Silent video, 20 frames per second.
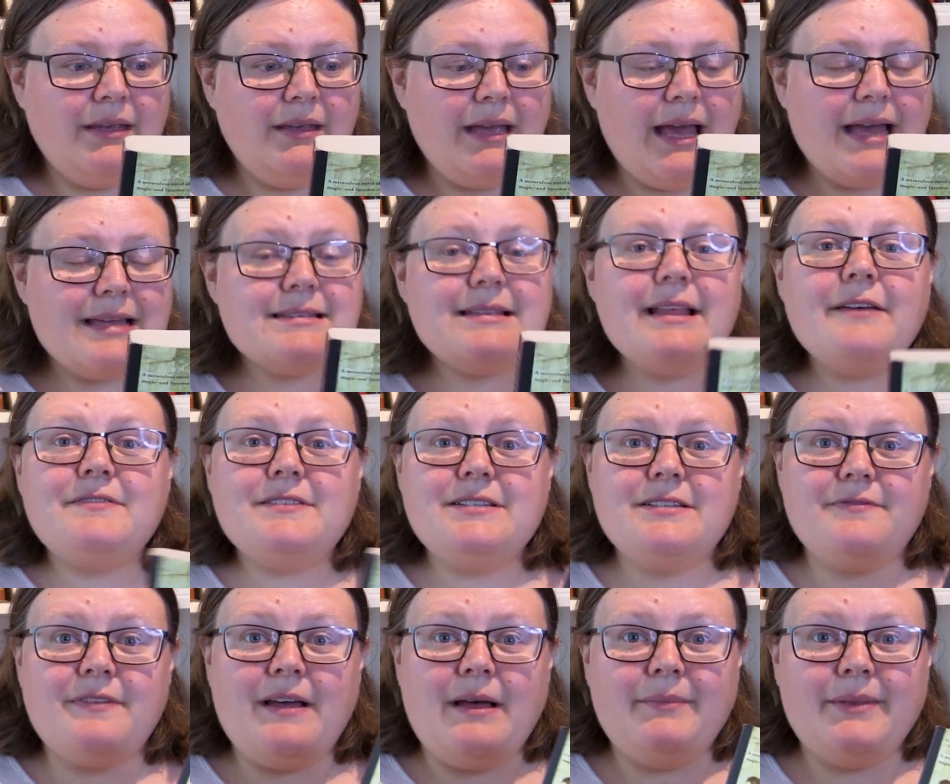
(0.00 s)
left
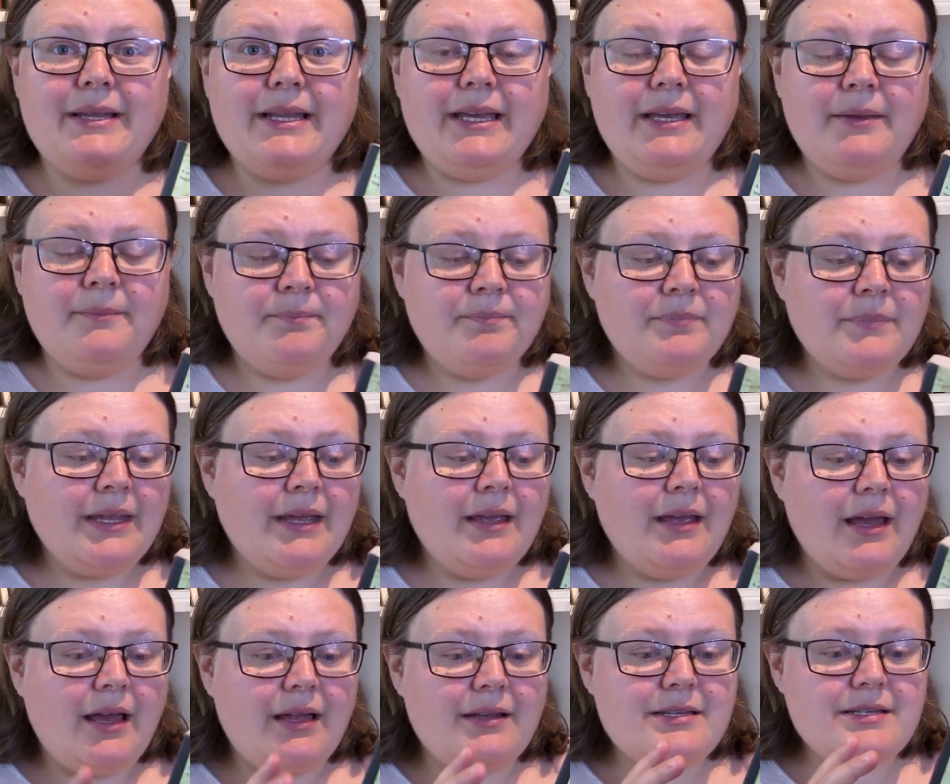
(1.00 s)
his family
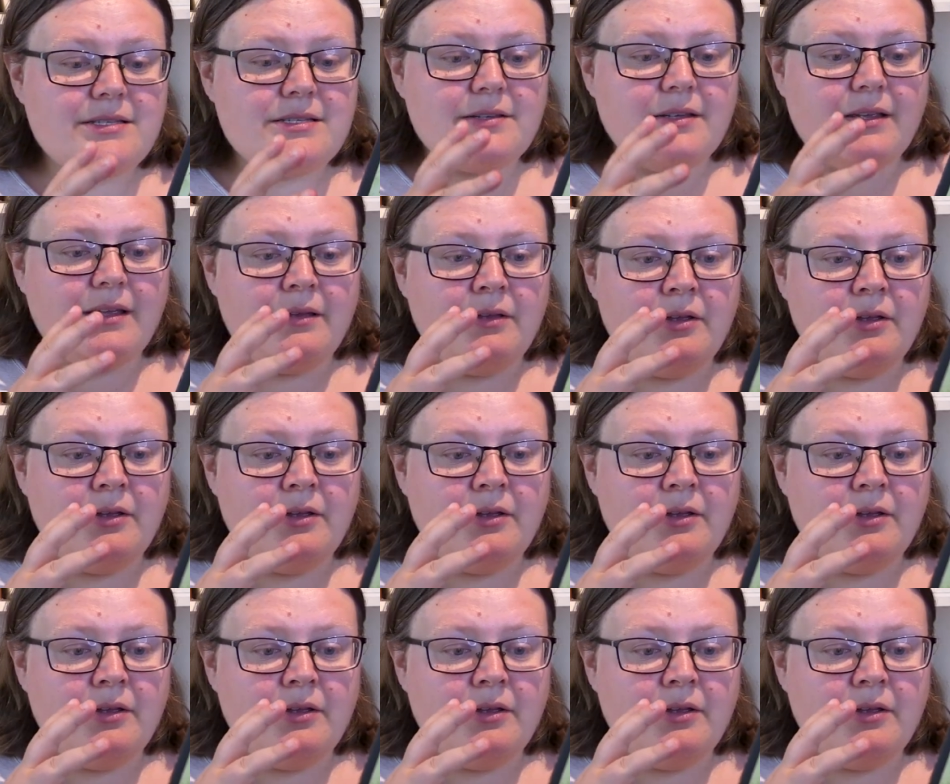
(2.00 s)
and is